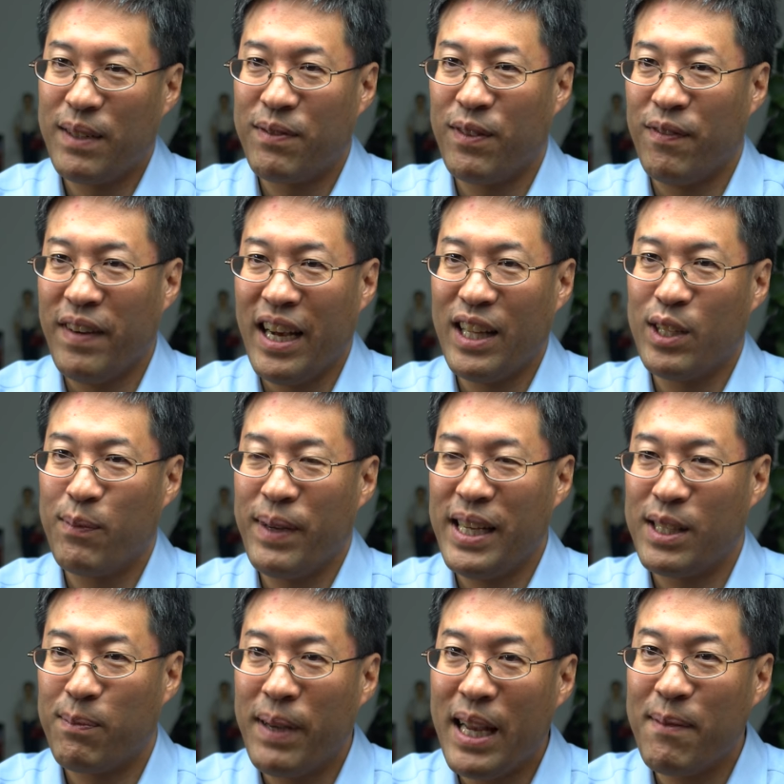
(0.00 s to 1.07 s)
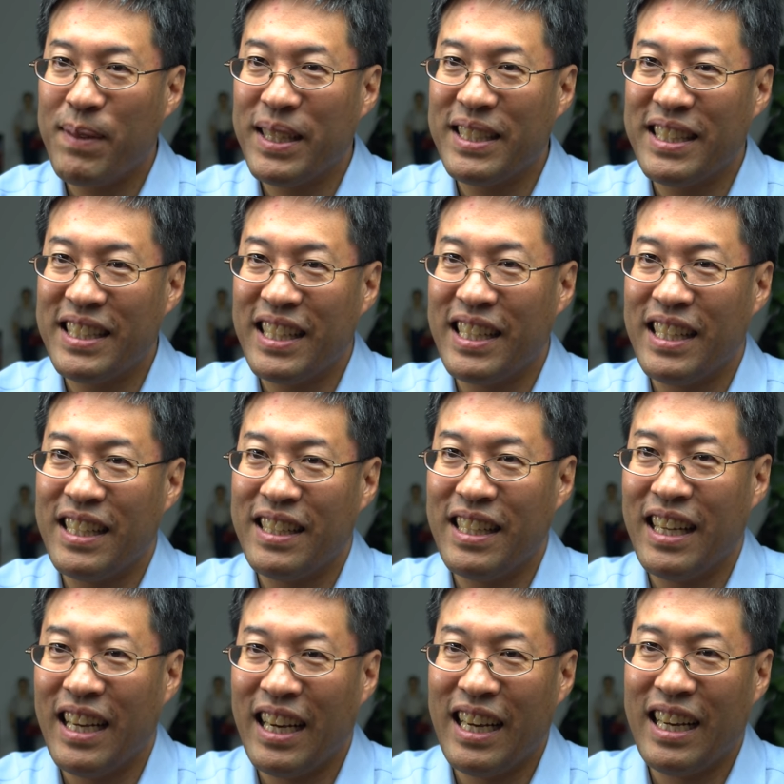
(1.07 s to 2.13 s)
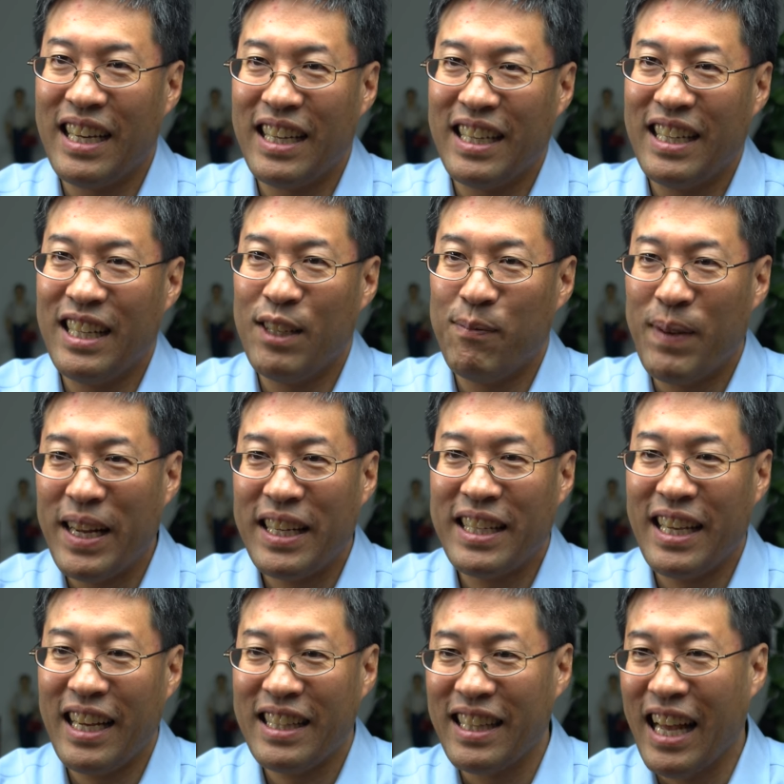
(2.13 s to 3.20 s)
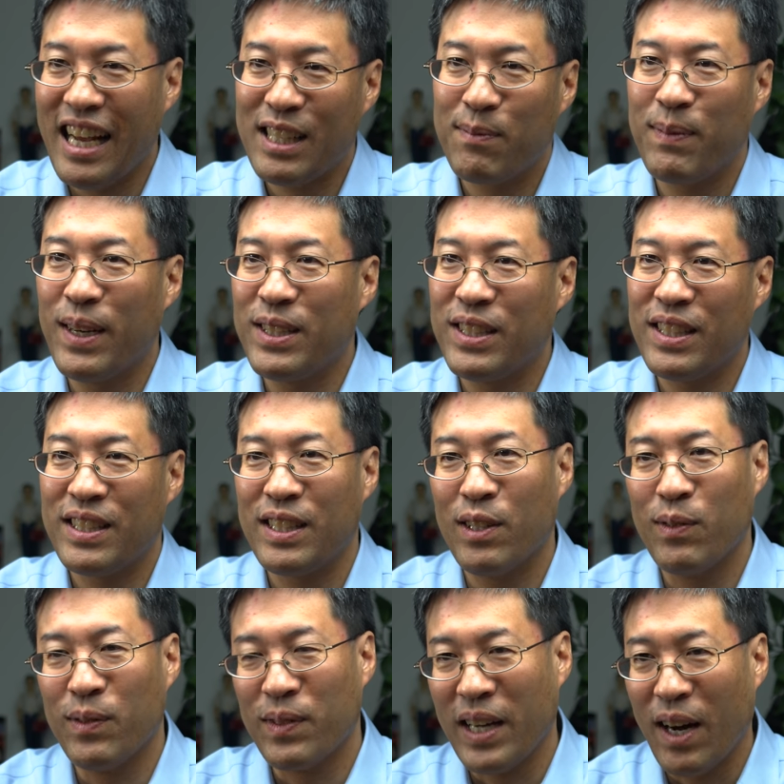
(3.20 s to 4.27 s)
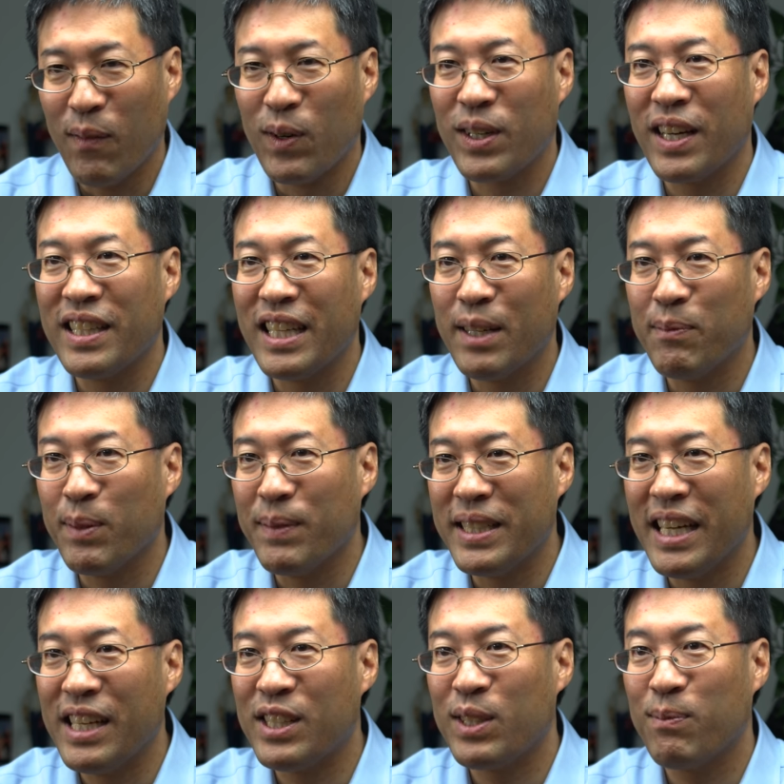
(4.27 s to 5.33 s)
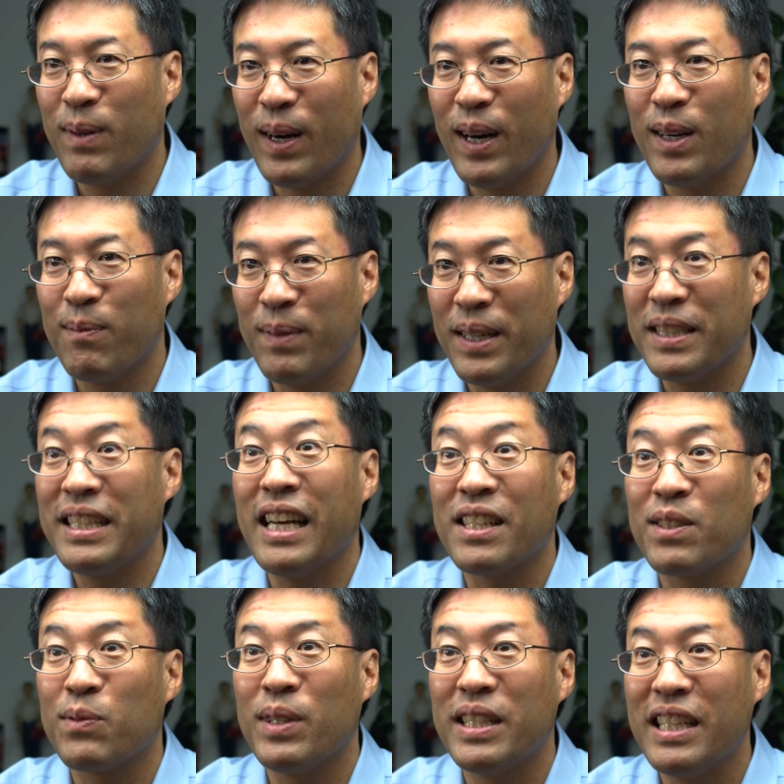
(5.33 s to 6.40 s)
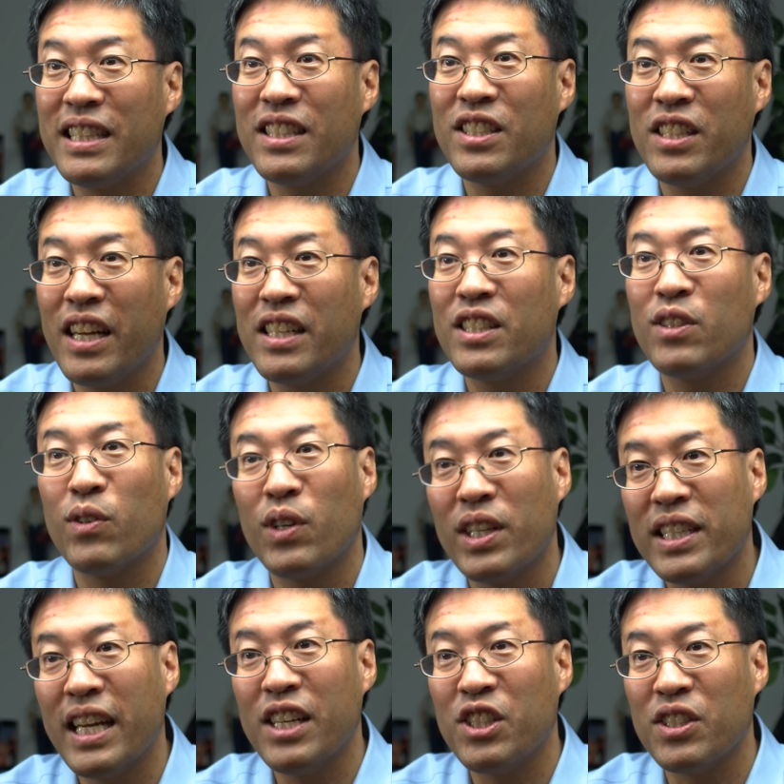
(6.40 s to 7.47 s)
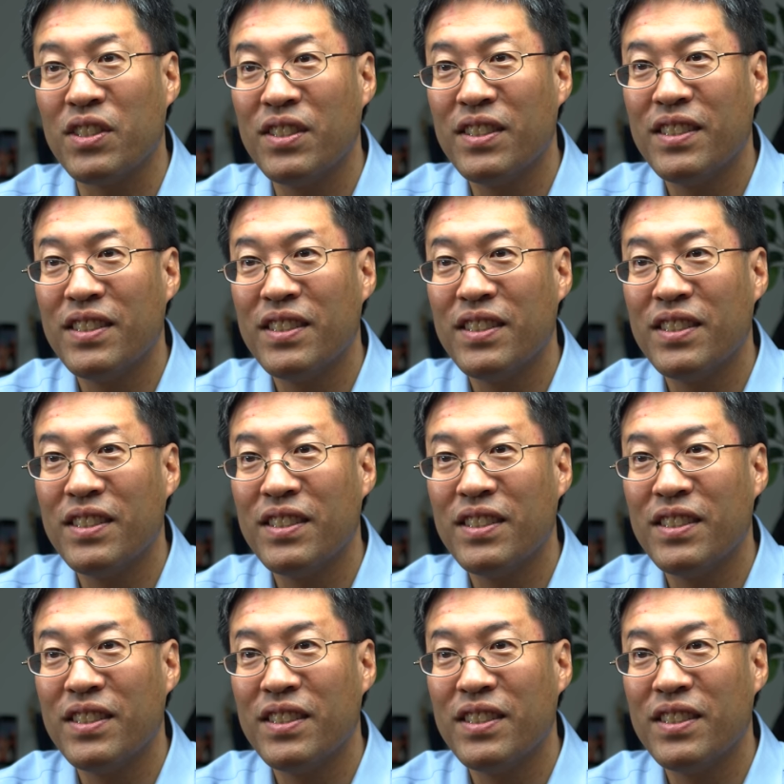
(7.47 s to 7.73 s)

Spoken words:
for value-based payment in Medicaid last budget. So we got to work on the implementation part. But yes, we need to change the orientation.